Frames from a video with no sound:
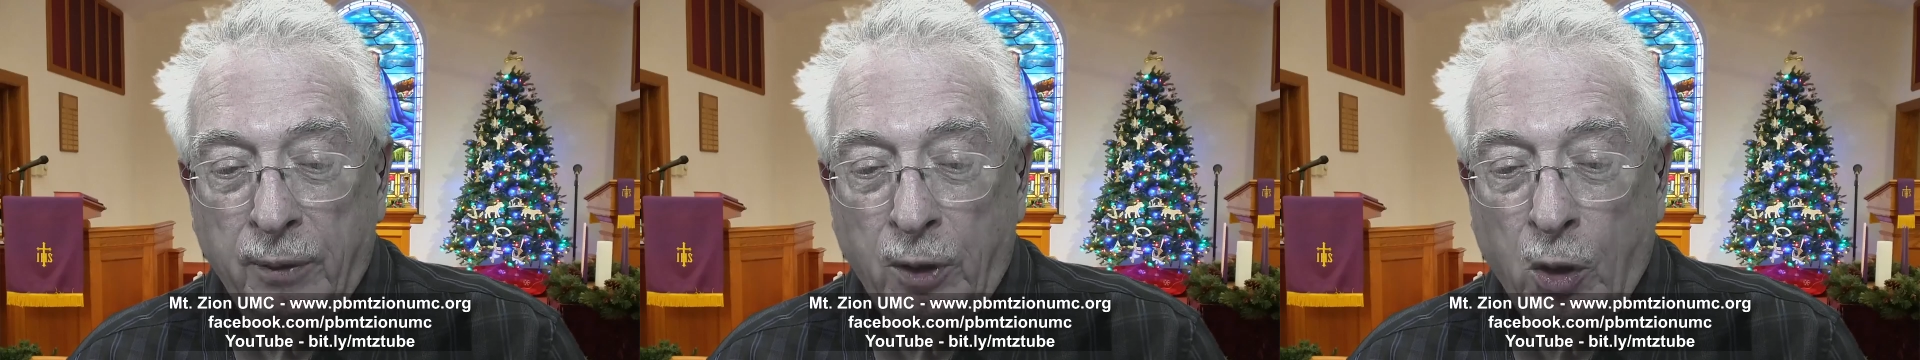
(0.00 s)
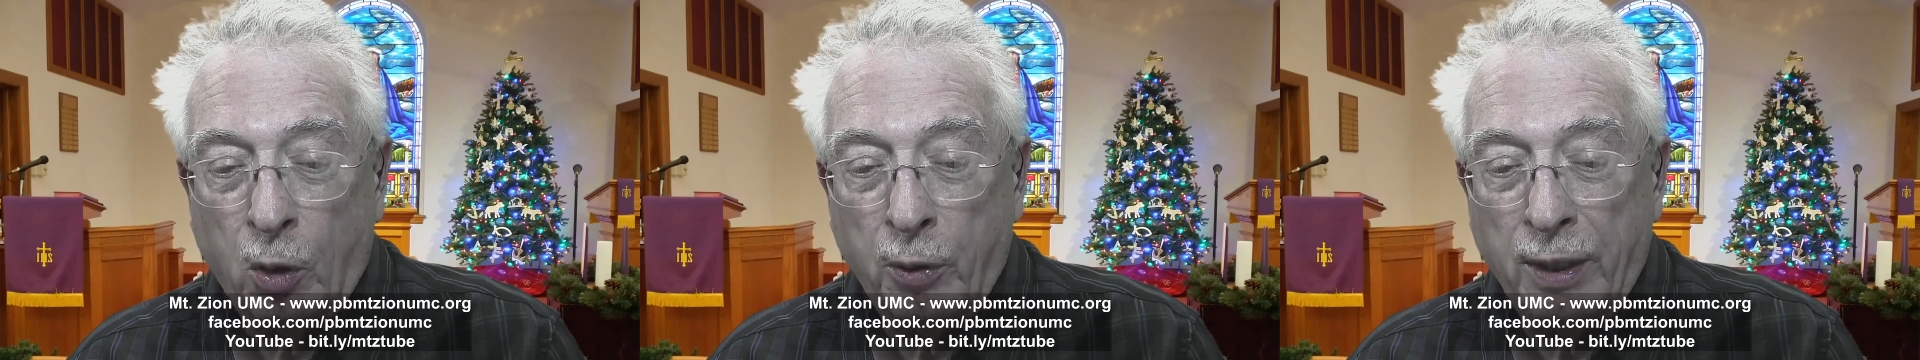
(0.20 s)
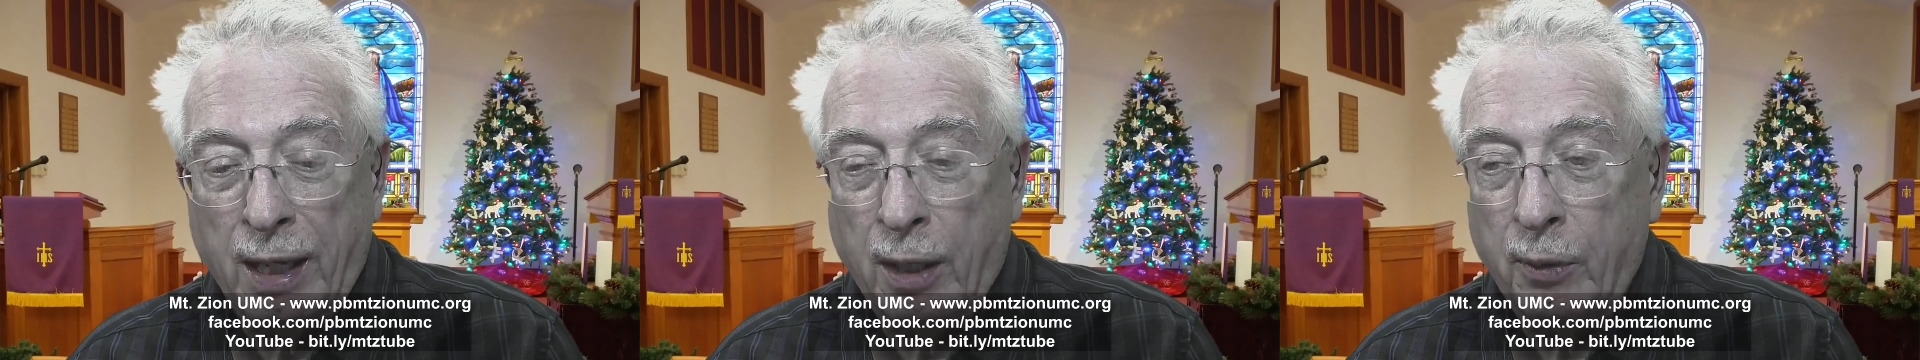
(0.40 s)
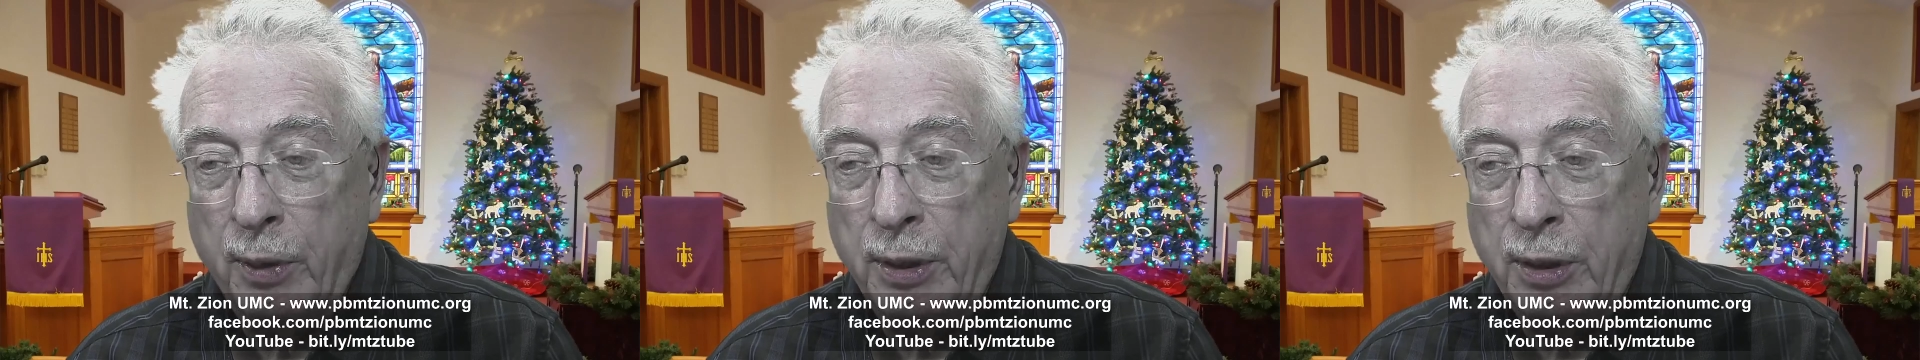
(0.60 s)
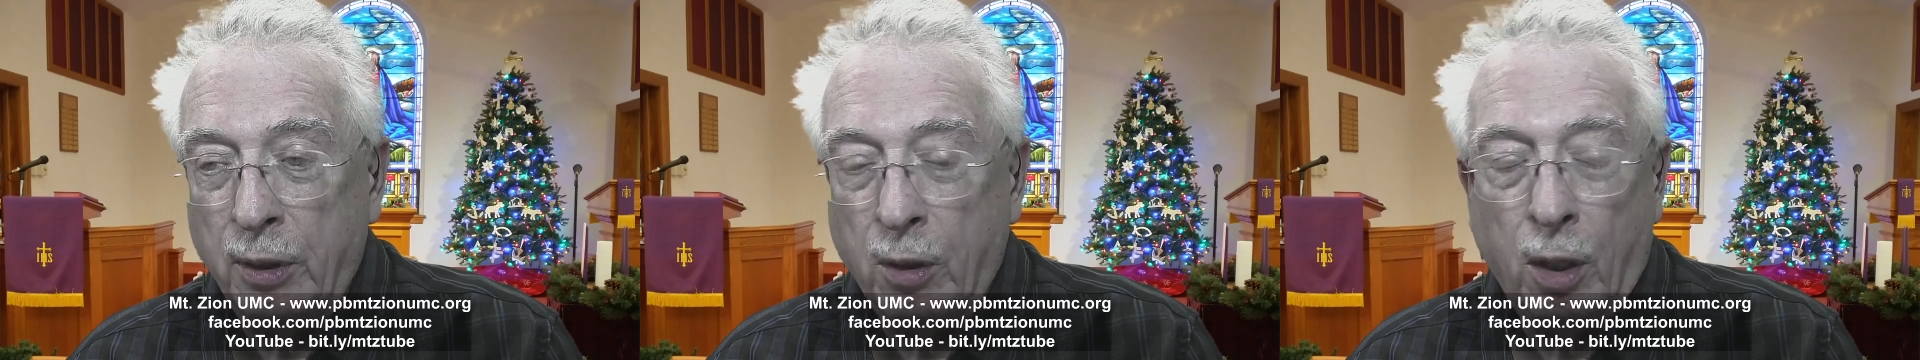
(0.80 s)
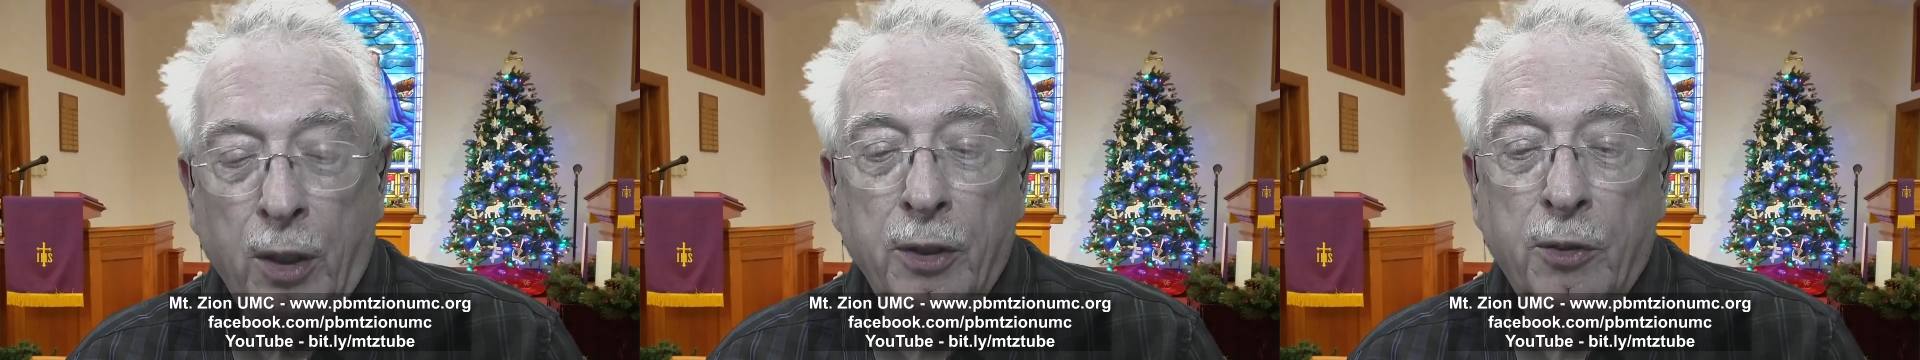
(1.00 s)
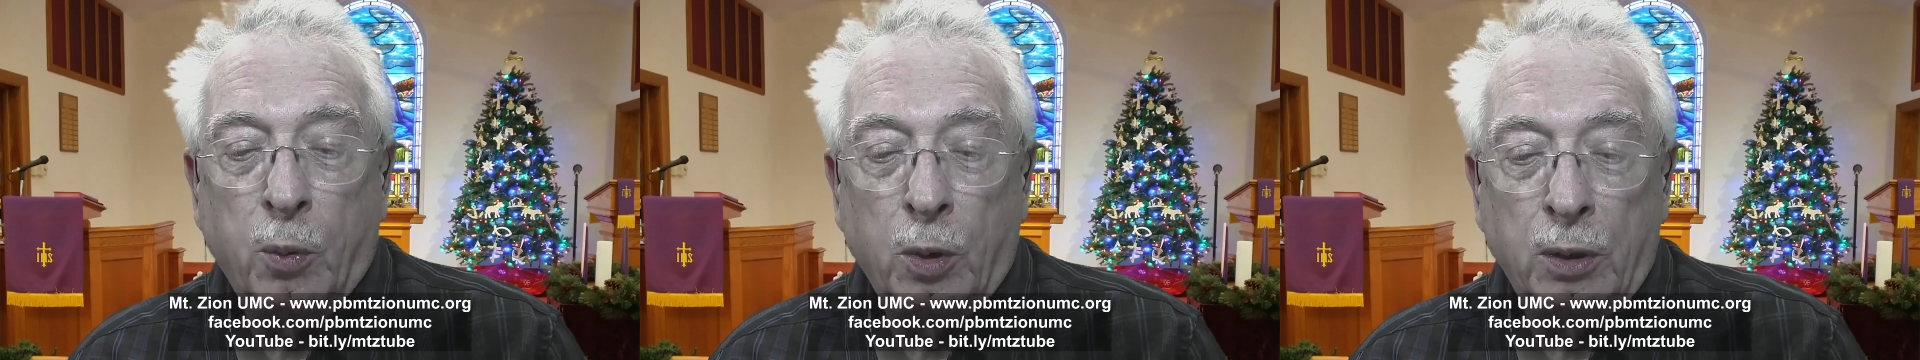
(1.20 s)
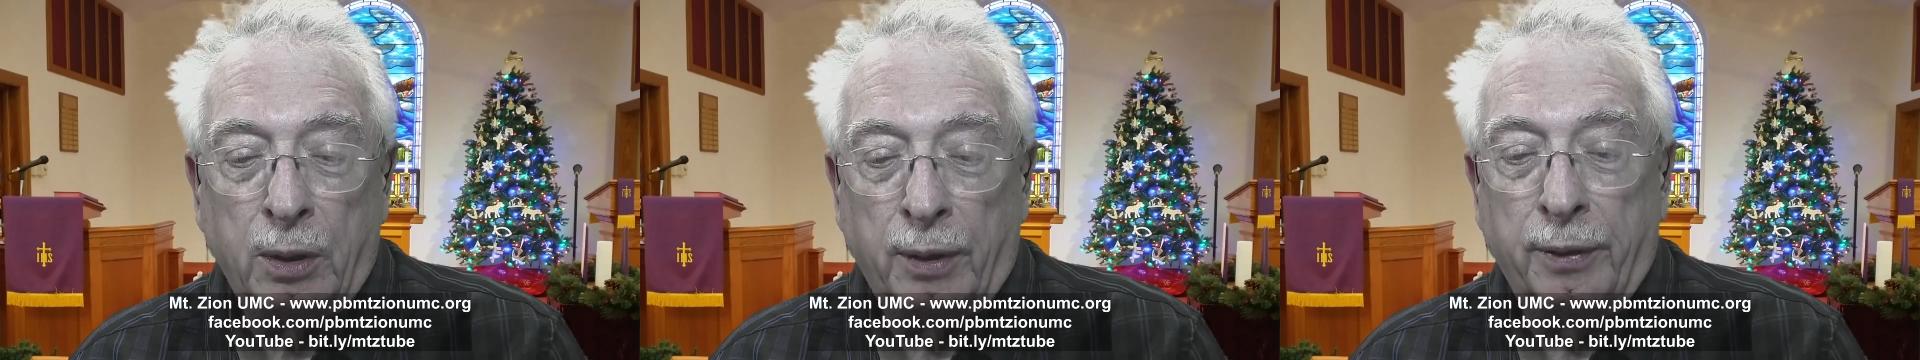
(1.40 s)
Go now into God's
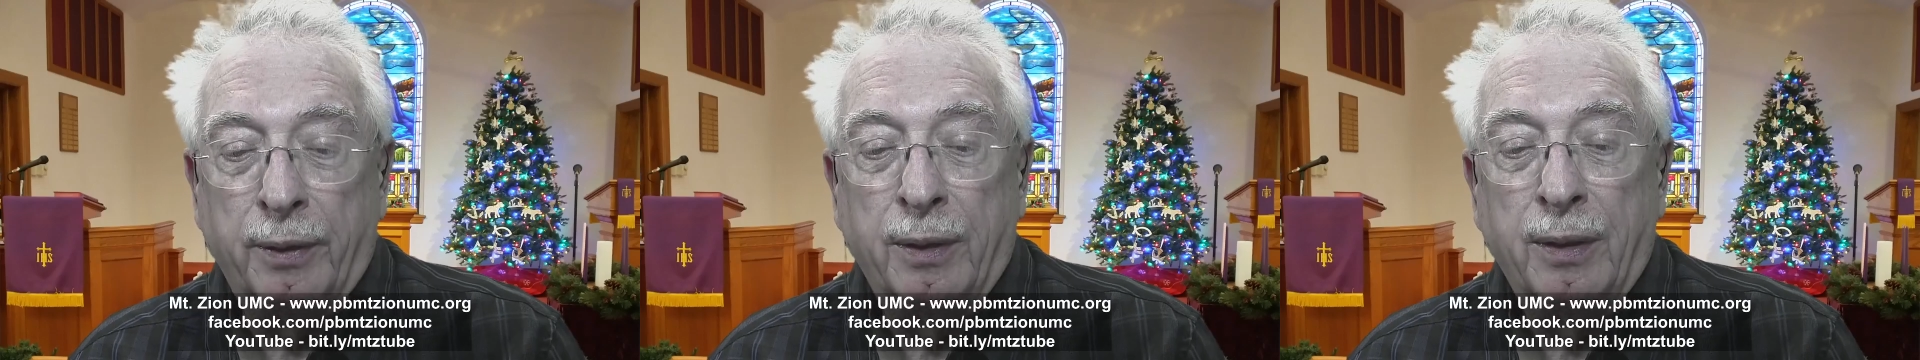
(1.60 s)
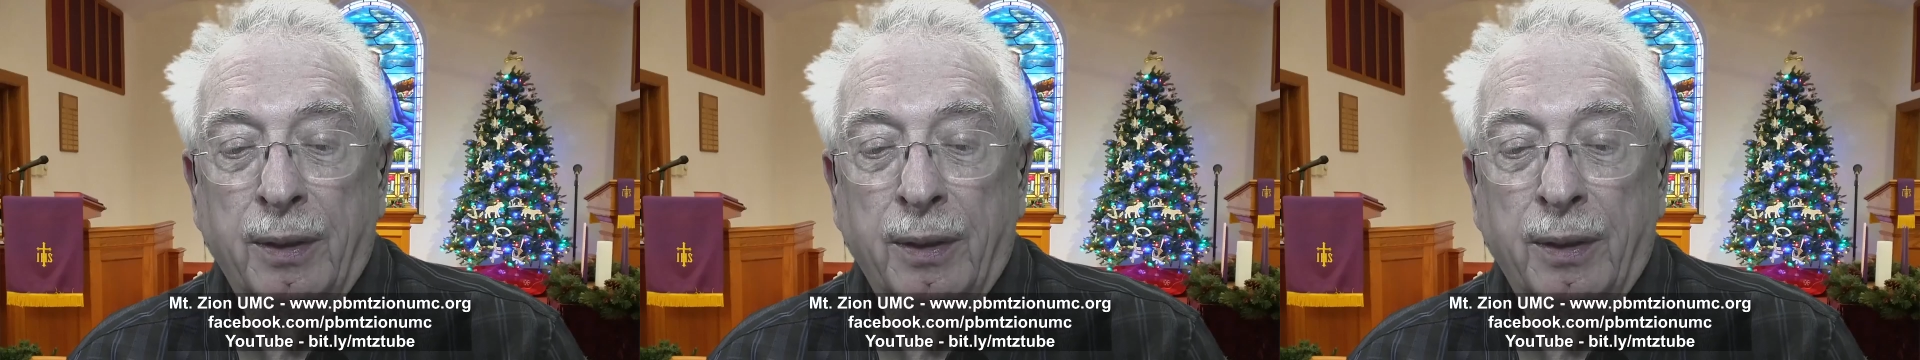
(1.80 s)
world.